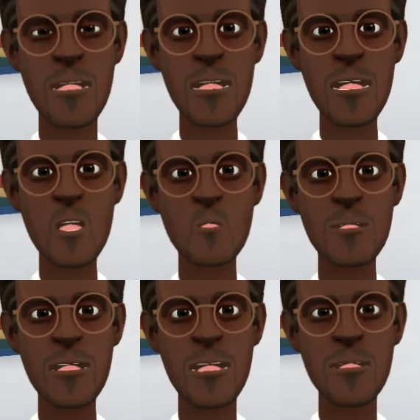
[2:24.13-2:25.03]
It
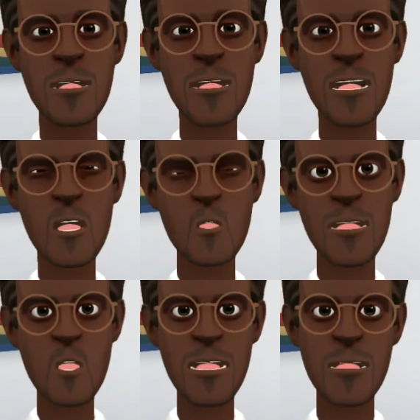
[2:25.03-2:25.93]
incorporates
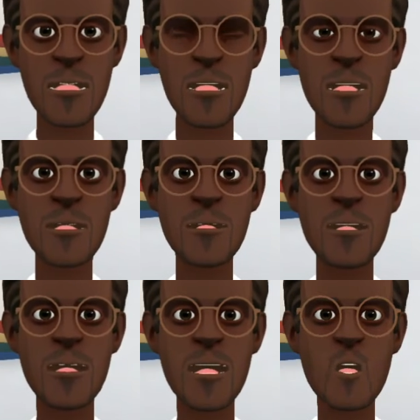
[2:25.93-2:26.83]

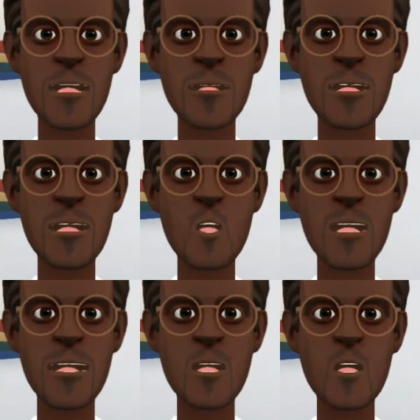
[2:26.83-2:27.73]
8,192
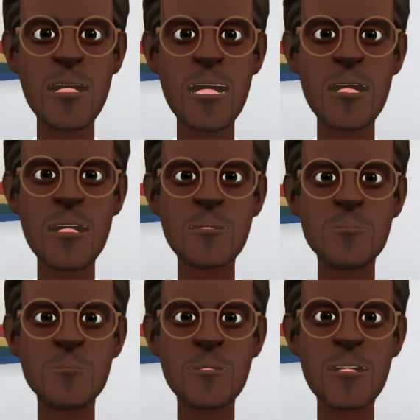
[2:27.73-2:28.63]
execution units,
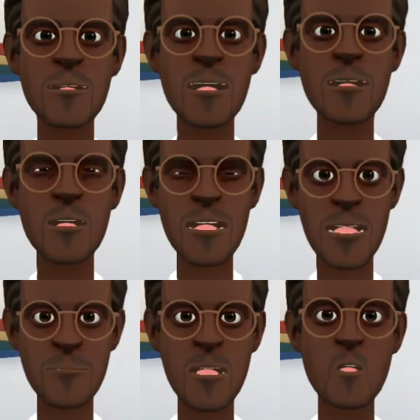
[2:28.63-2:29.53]
can
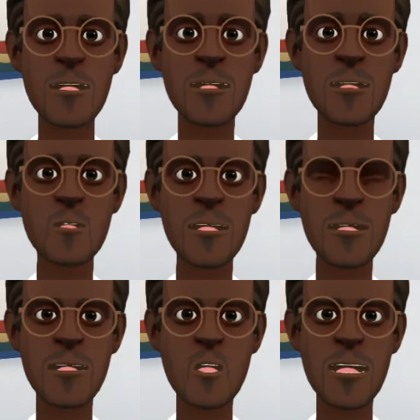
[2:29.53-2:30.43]
concurrently process no
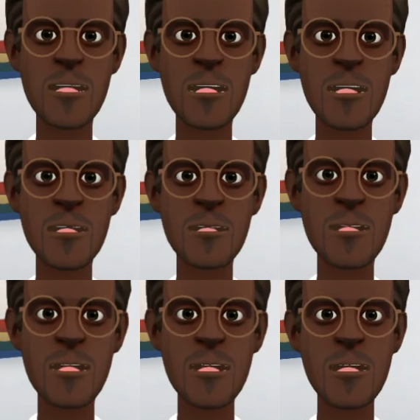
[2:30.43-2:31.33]
less than
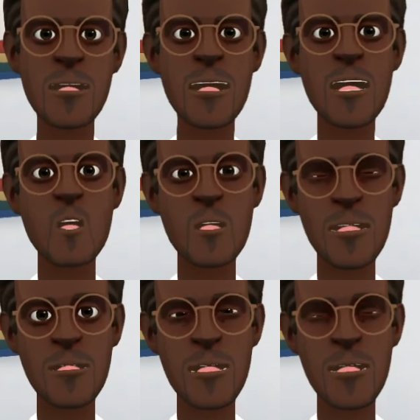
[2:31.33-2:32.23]

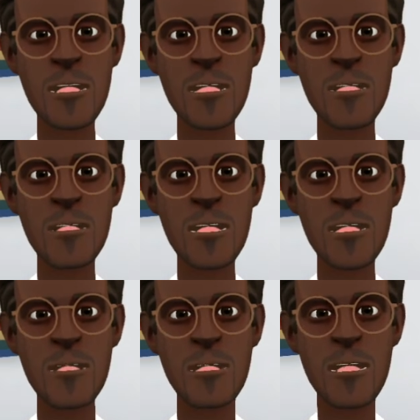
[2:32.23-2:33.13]
196,608
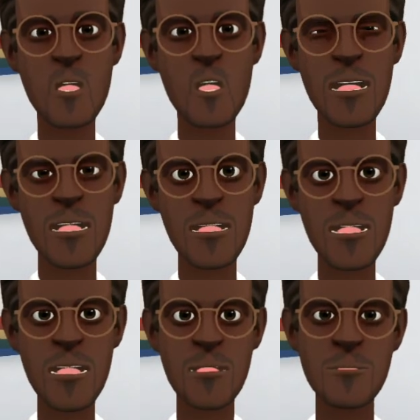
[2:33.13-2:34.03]
execution
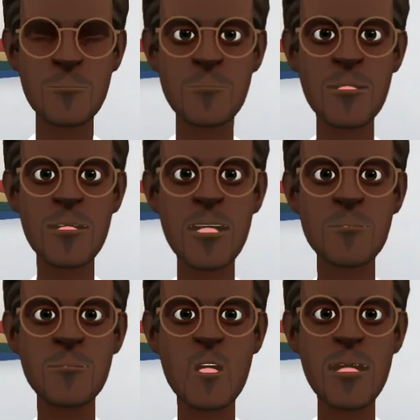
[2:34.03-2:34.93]
threads, has a
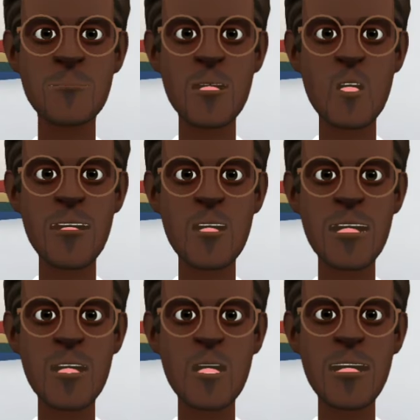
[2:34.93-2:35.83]
computing power of
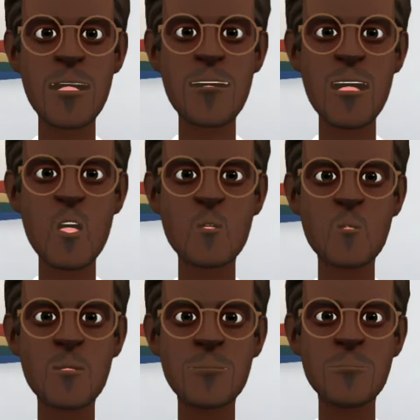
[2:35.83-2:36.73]
21
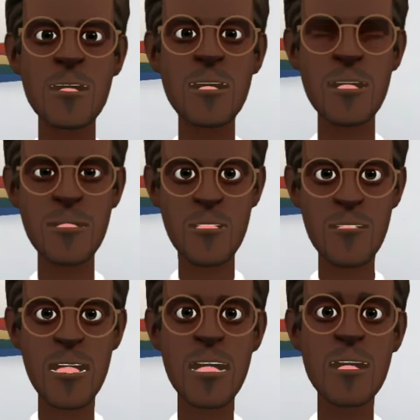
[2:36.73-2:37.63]
TFLOPS, a texture
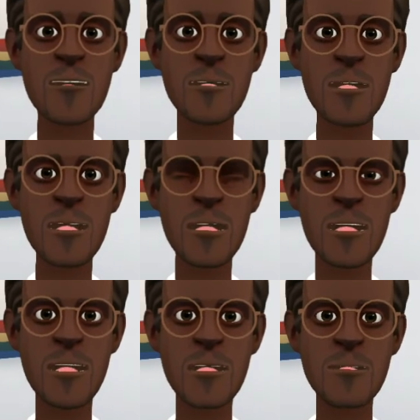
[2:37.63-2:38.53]
fill rate of
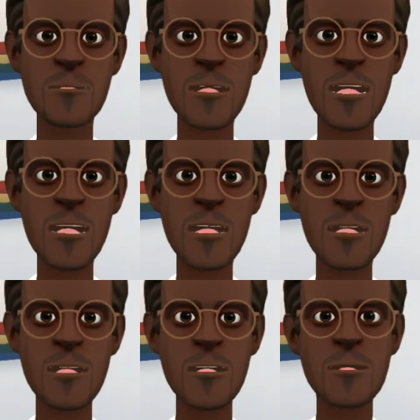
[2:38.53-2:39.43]
660
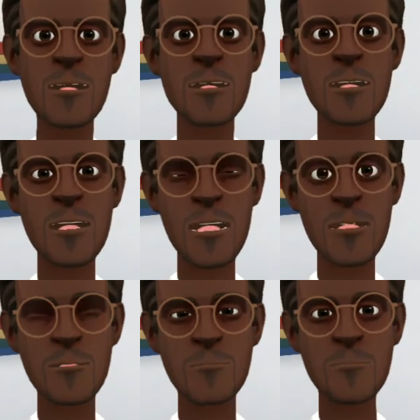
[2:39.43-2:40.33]

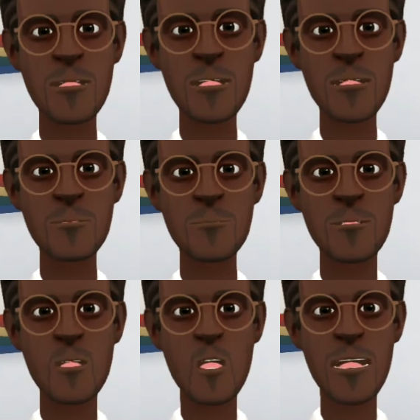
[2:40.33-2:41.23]
pixels/s, and,
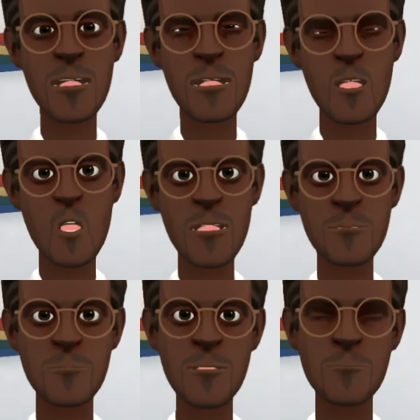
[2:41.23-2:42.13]
to conclude,
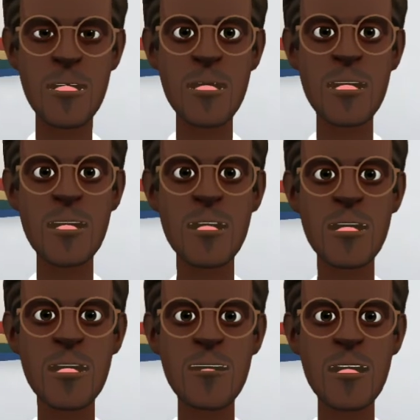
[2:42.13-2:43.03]
a pixel
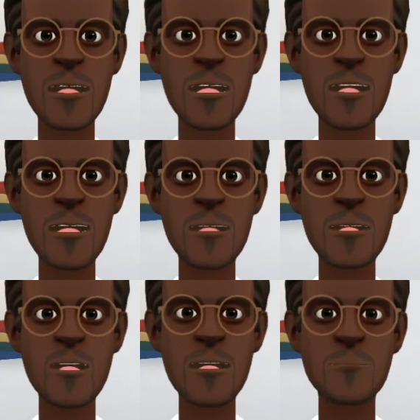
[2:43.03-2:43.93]
rate of
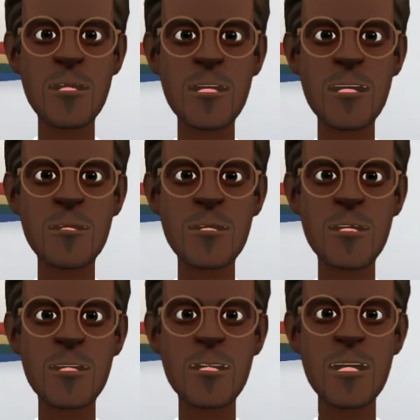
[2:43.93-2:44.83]
330
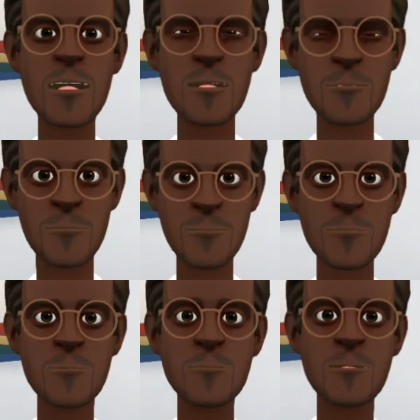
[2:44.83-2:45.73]
pixels/s.
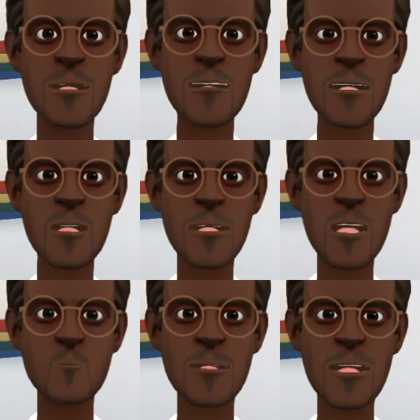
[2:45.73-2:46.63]
These figures
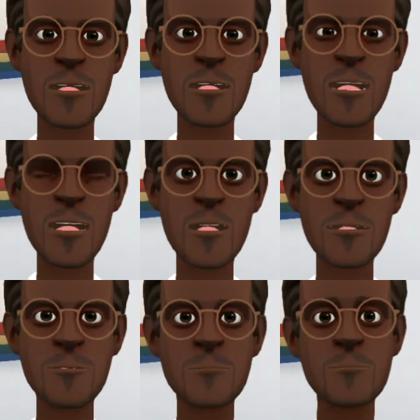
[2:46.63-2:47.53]
are spectacular.